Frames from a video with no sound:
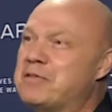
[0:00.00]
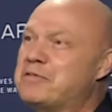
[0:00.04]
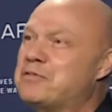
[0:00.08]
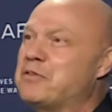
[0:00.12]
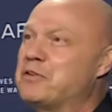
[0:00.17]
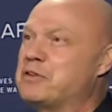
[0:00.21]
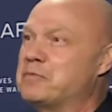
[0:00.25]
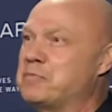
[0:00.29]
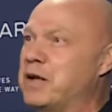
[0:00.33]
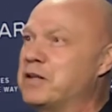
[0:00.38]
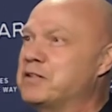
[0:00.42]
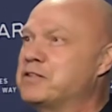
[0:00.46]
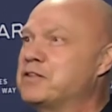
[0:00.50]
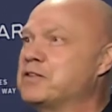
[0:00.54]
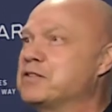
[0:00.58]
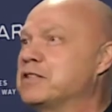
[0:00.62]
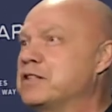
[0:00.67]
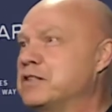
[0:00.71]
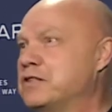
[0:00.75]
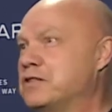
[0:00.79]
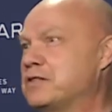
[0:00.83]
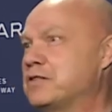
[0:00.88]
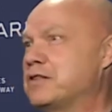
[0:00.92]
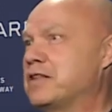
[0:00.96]
for the spacers.
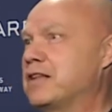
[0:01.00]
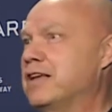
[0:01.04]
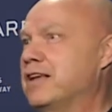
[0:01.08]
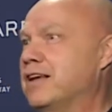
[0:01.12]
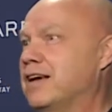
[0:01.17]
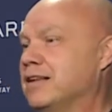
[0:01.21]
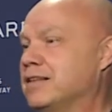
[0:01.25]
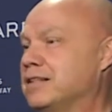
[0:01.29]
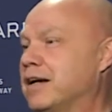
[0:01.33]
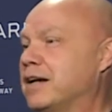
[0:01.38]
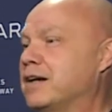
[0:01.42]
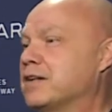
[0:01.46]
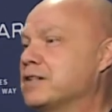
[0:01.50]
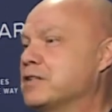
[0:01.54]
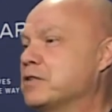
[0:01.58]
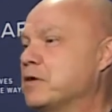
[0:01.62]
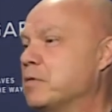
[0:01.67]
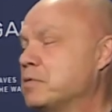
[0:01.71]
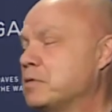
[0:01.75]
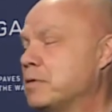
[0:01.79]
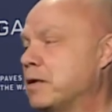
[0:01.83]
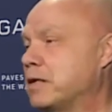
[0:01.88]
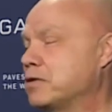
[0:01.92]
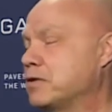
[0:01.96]
He uses the
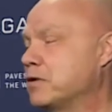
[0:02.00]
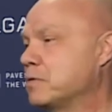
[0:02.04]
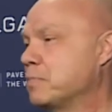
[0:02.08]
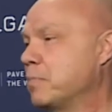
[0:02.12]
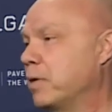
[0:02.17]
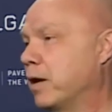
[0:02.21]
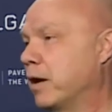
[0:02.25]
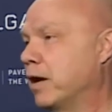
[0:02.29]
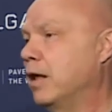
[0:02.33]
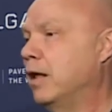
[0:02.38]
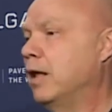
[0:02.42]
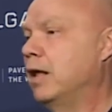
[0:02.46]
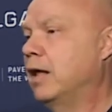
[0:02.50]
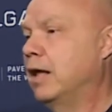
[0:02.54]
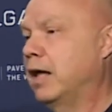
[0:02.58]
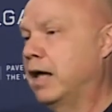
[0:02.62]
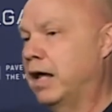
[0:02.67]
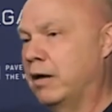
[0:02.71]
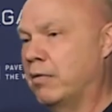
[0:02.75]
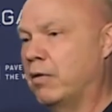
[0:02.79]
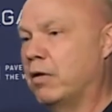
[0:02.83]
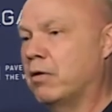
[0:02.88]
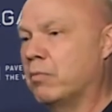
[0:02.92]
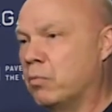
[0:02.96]
Technisil spacers. But
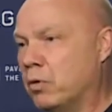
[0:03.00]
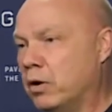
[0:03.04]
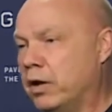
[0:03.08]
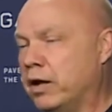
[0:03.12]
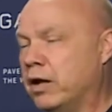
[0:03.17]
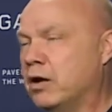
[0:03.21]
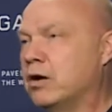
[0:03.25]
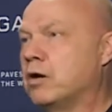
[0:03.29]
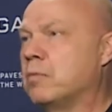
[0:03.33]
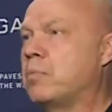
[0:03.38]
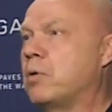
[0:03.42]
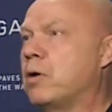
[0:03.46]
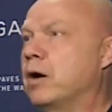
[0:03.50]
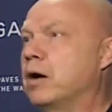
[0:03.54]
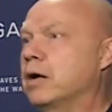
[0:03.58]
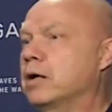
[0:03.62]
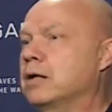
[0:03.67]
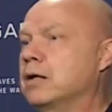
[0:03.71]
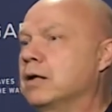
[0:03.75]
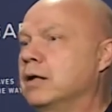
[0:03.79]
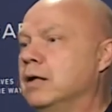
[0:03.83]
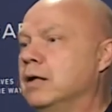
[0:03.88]
anyway, really good product.